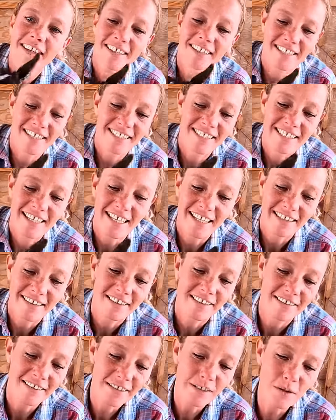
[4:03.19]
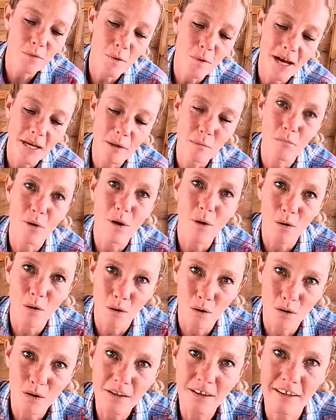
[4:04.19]
And she's got the little white
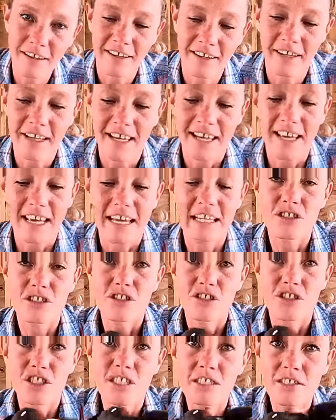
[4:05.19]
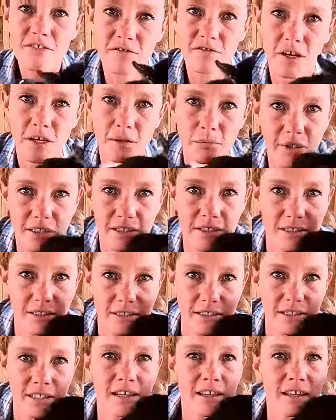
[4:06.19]
pole, and she's fun
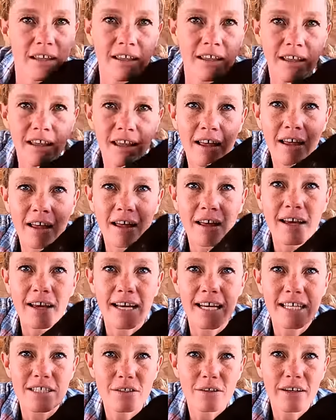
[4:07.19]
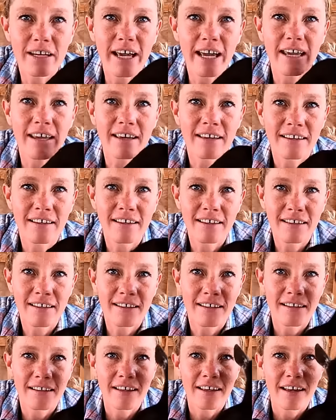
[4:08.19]
because it's okay.
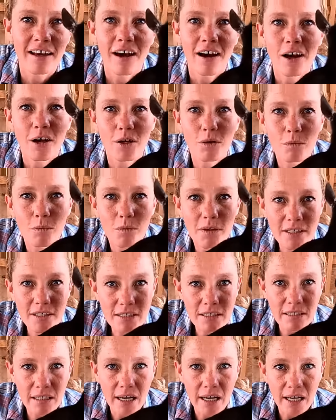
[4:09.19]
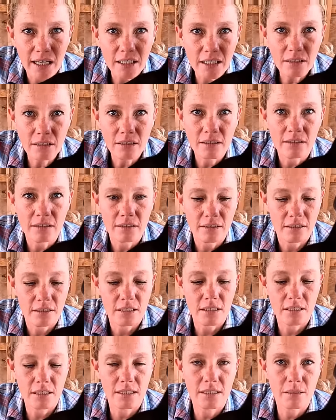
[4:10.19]
On one side,
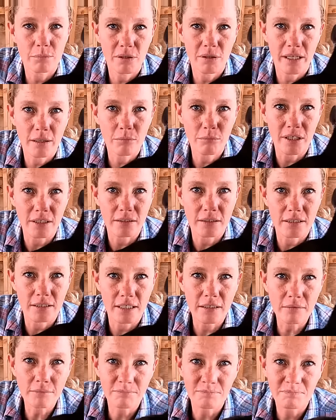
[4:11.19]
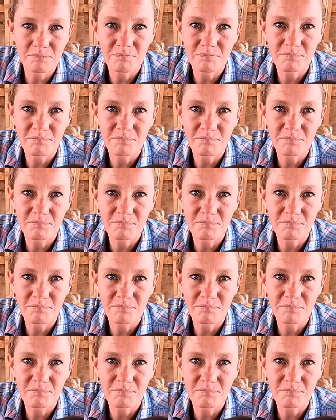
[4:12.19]
she's just a plain buckskin.